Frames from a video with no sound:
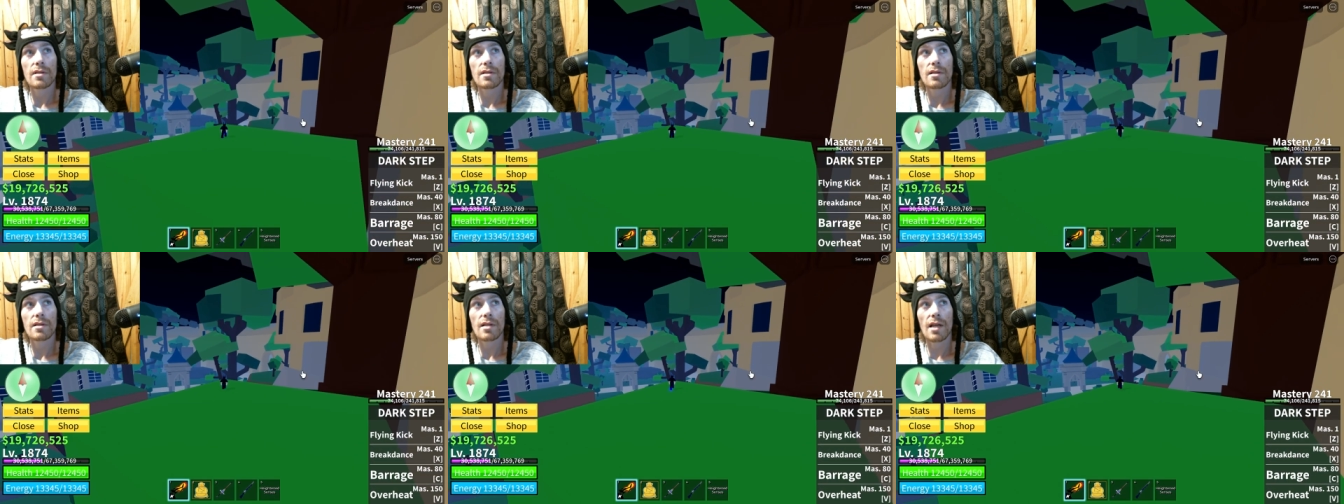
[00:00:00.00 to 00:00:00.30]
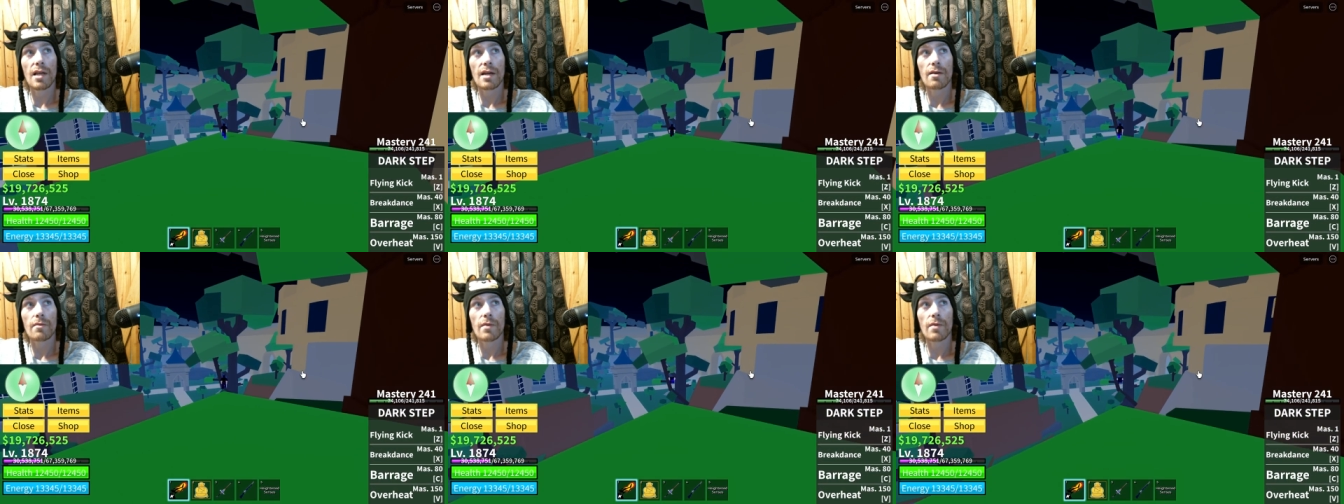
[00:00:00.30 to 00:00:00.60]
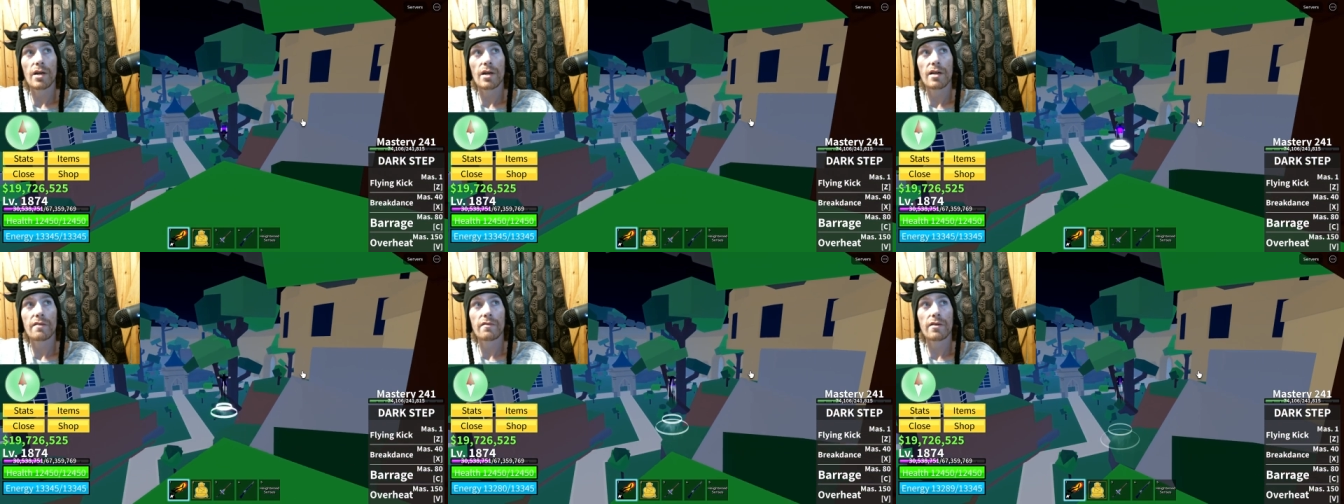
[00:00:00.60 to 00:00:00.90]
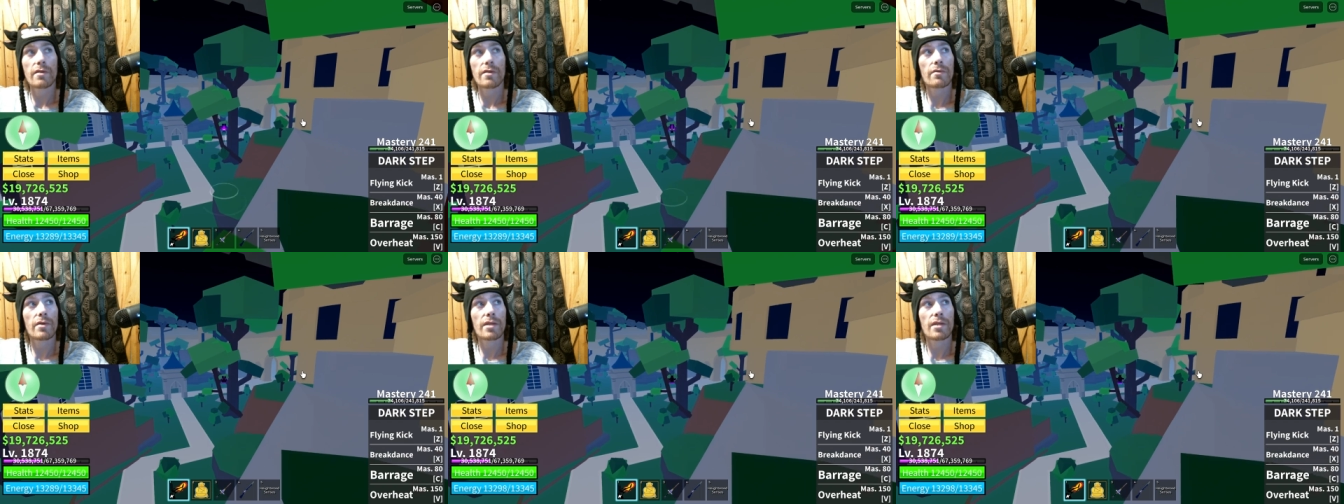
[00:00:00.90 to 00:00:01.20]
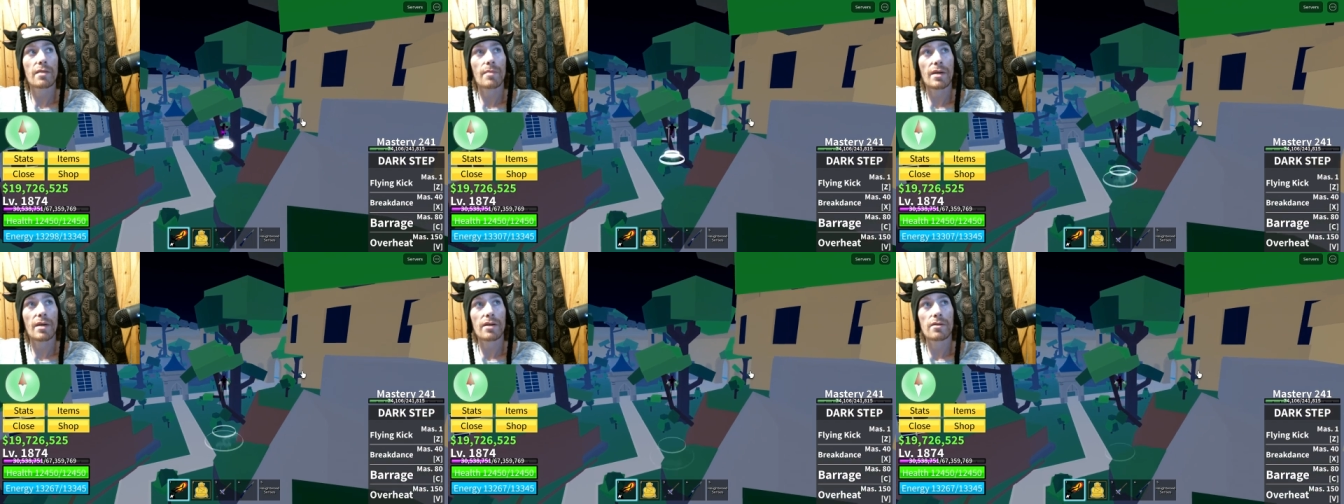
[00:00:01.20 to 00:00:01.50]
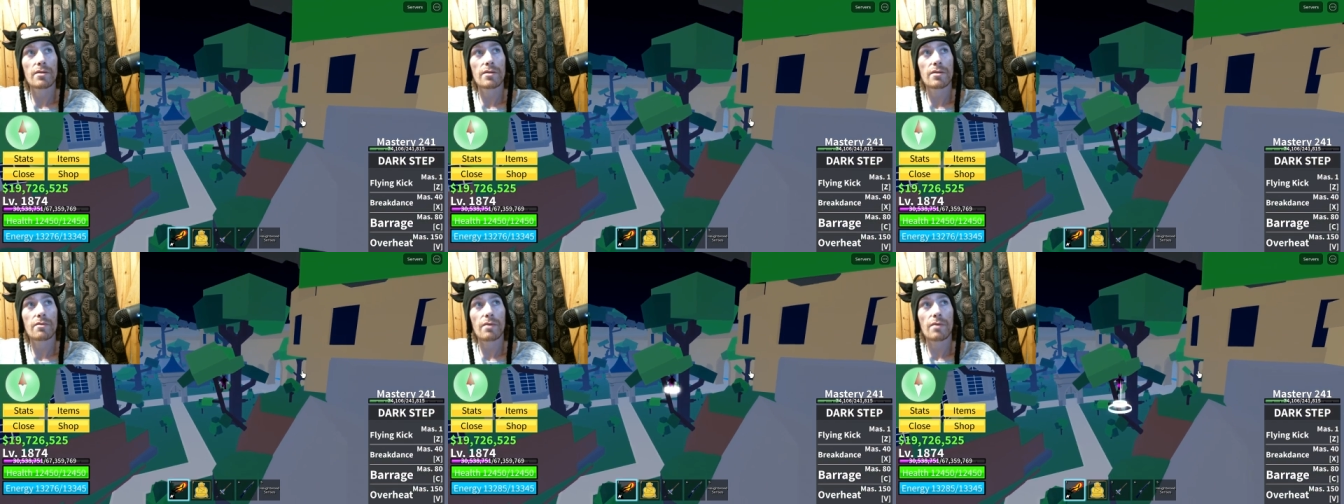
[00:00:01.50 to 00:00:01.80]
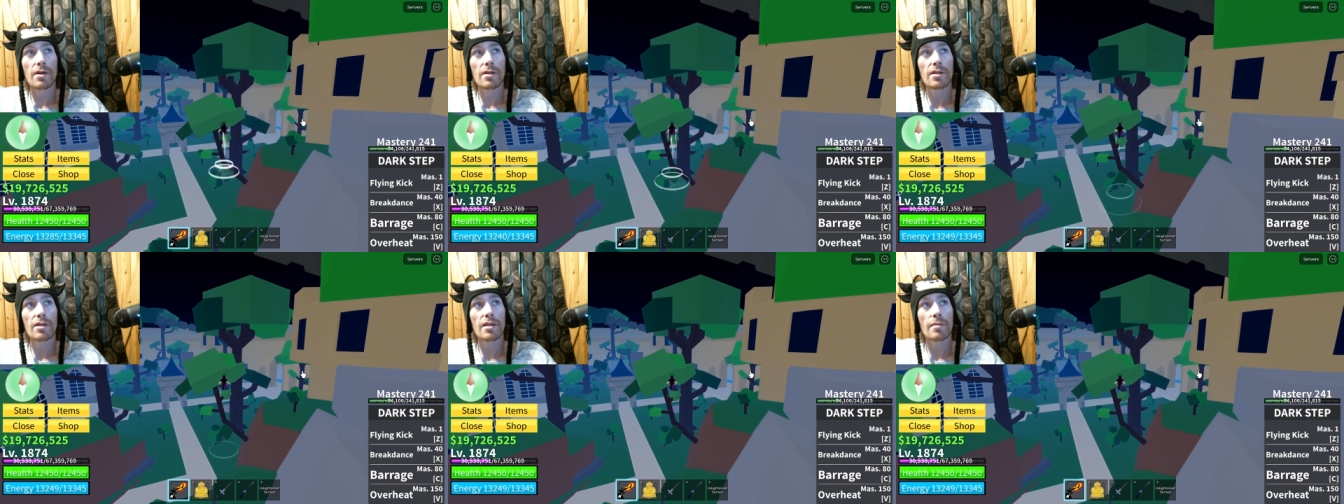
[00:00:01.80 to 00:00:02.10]
like, whatever with the bones,
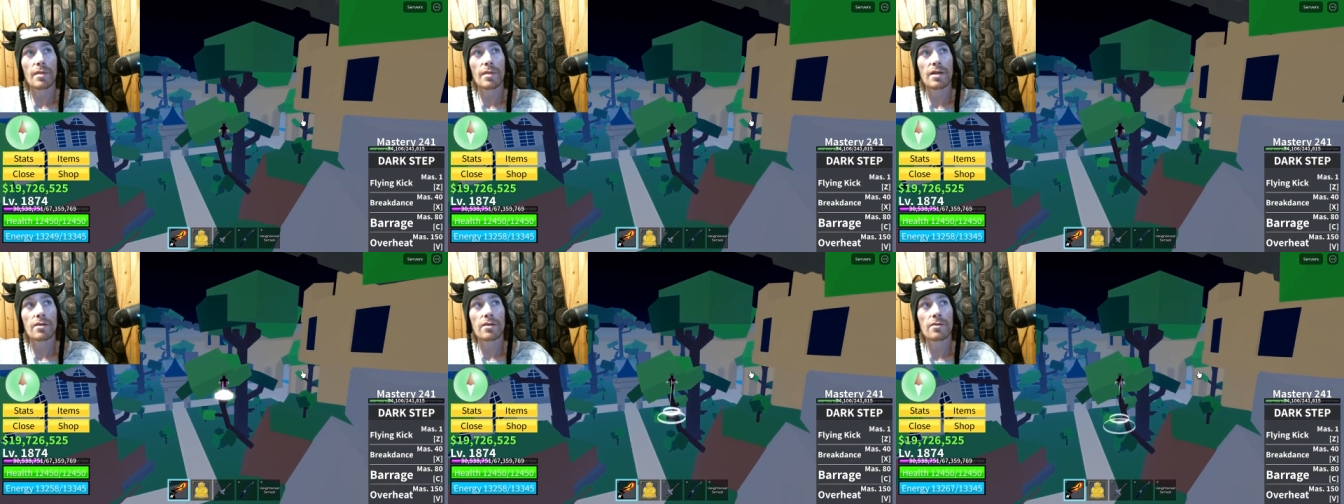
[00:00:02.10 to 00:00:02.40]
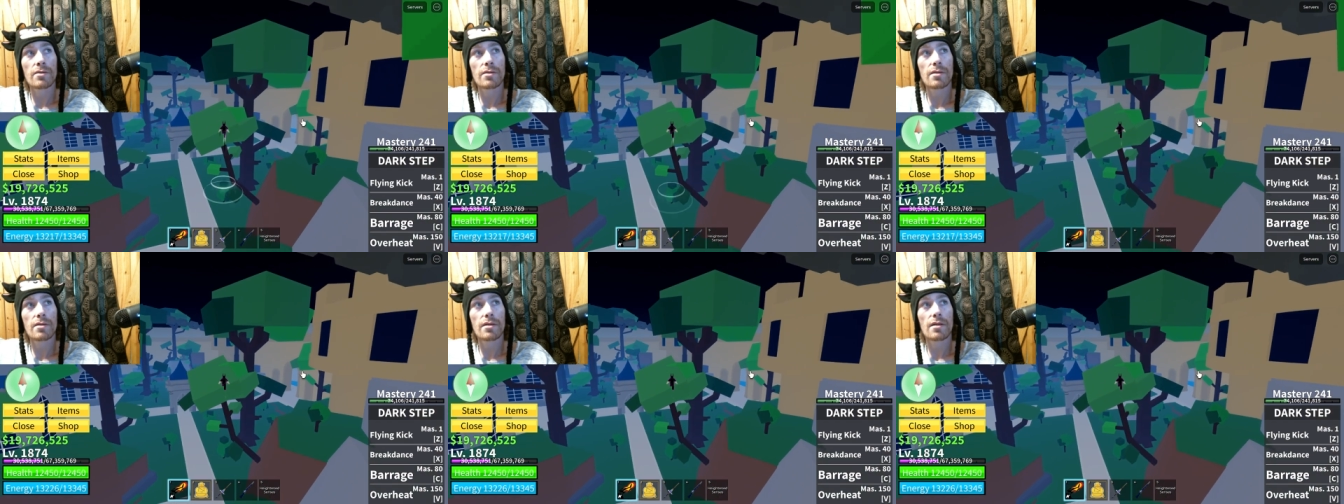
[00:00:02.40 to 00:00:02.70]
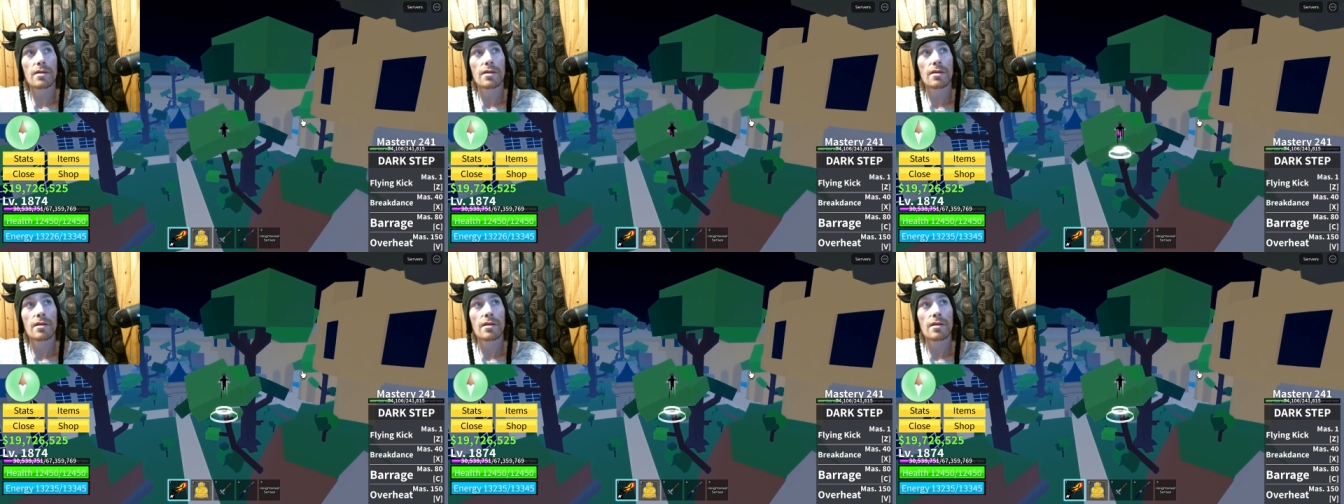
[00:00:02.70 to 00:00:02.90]
rolling the bones.